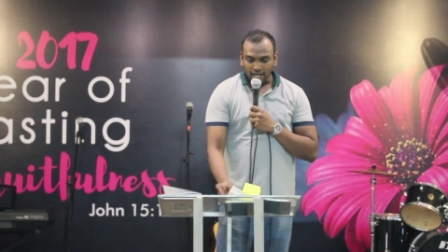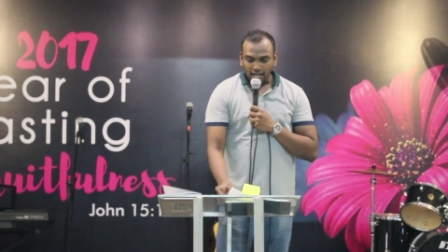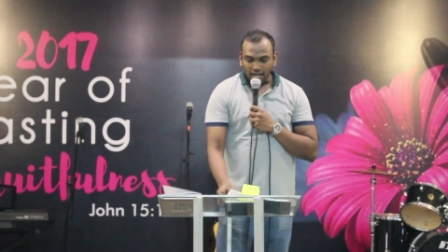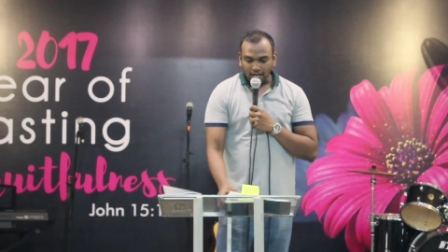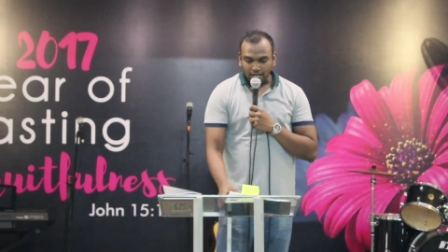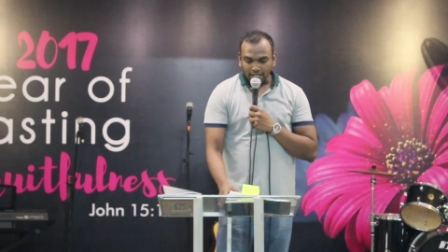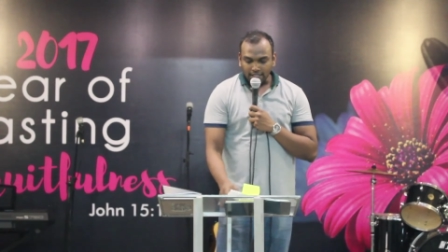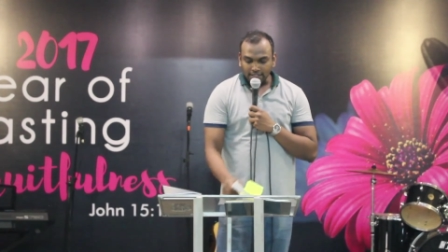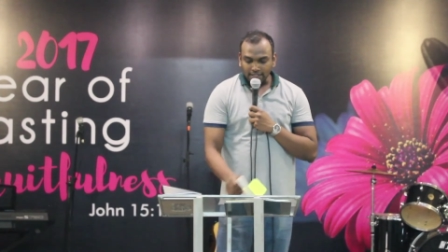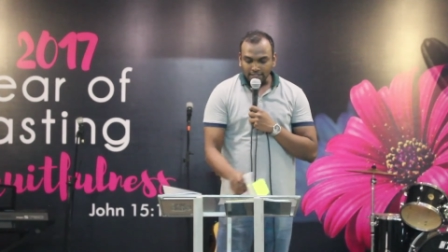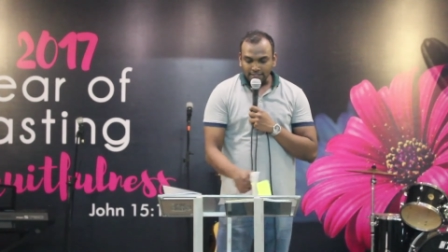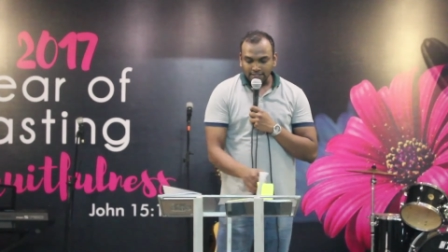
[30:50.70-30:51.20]

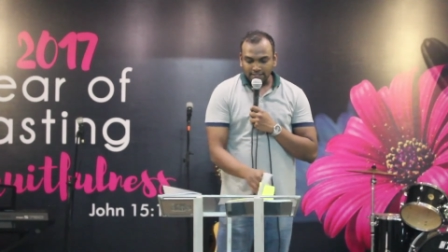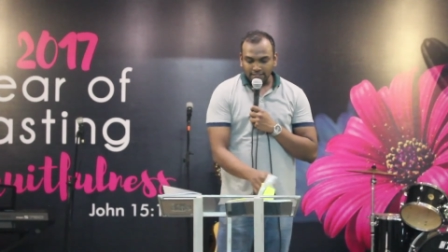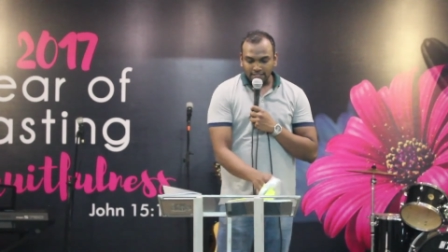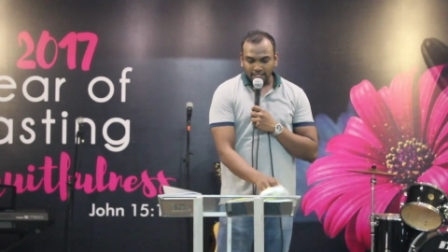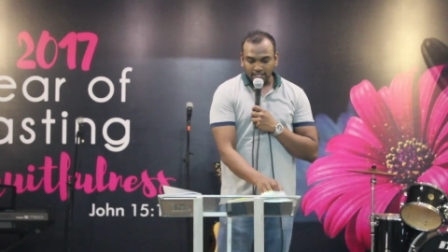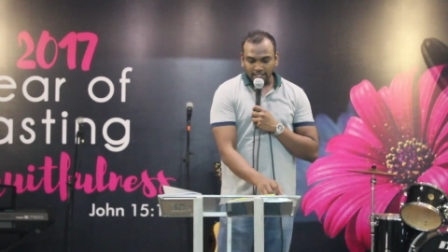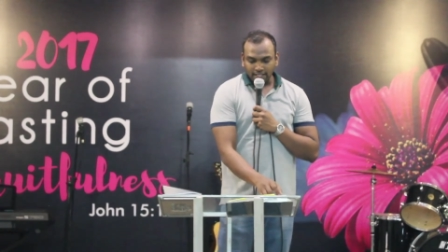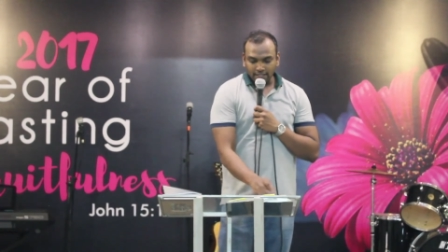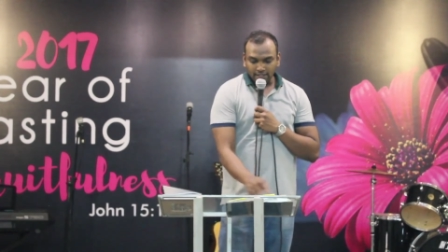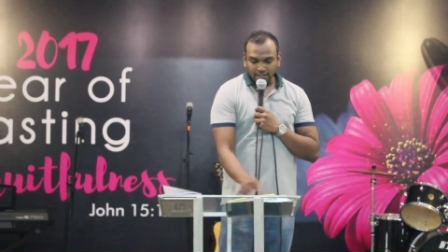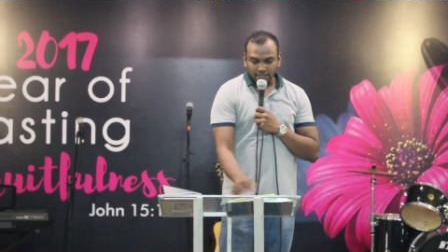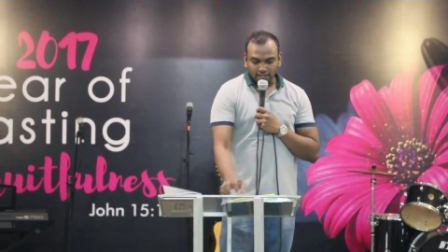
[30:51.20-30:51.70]

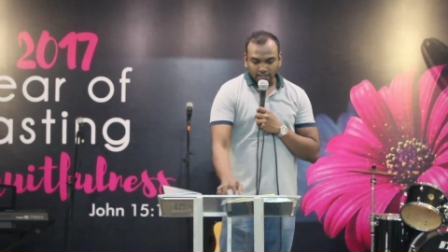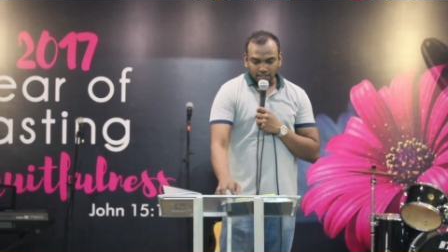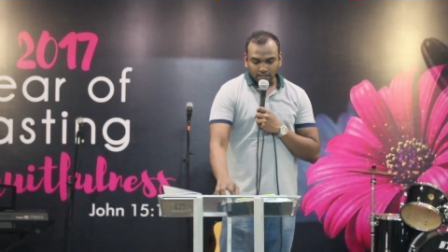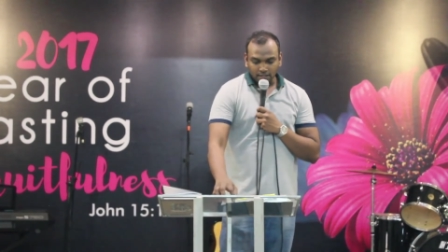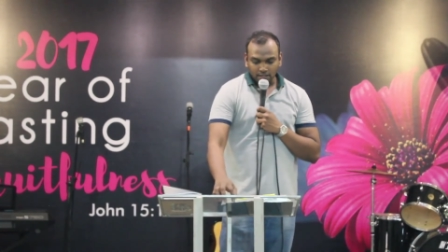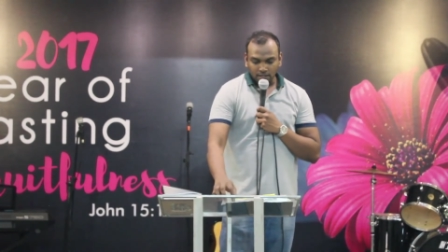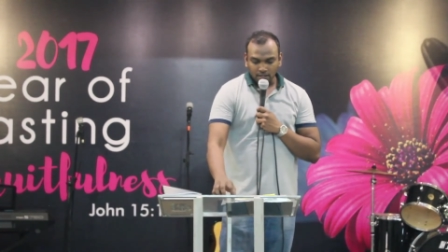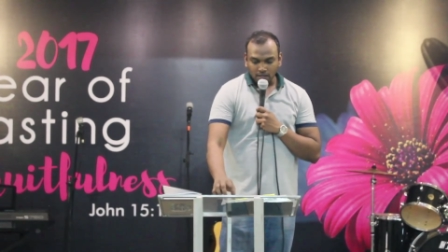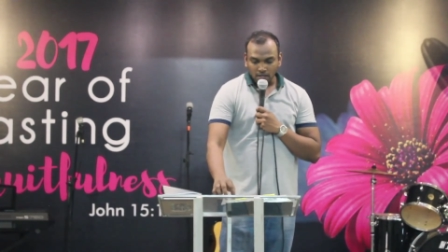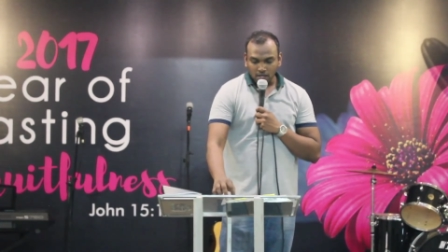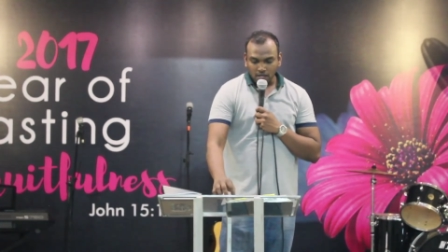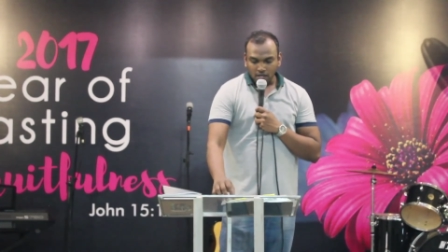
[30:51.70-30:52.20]
understand
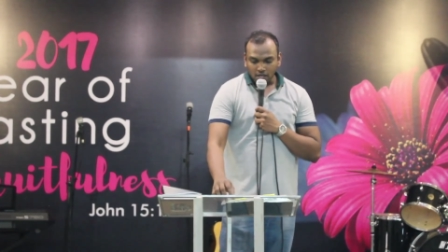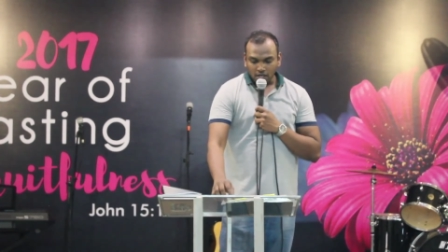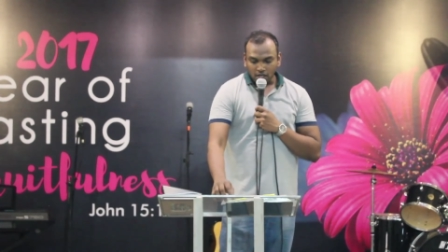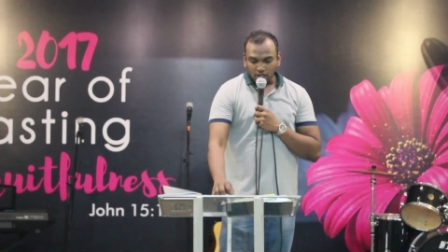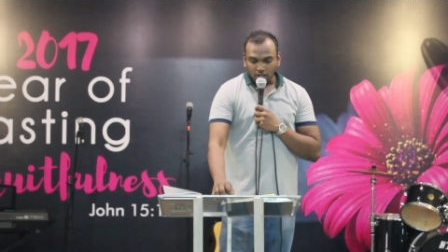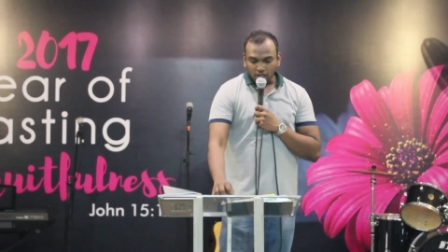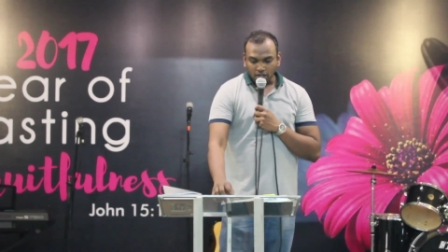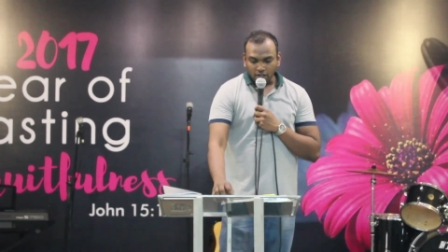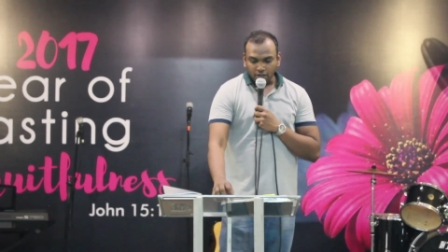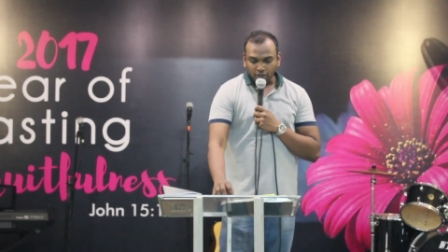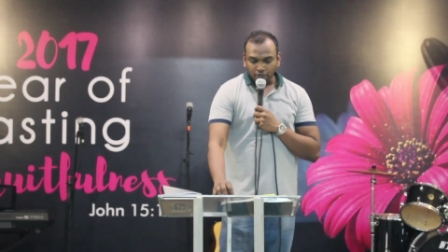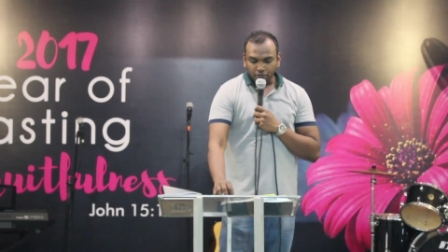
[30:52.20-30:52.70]
uh,
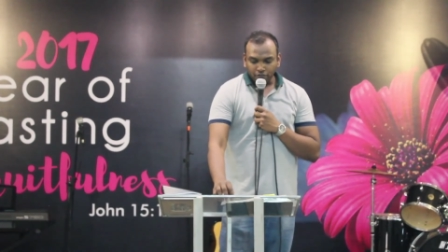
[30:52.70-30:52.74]
a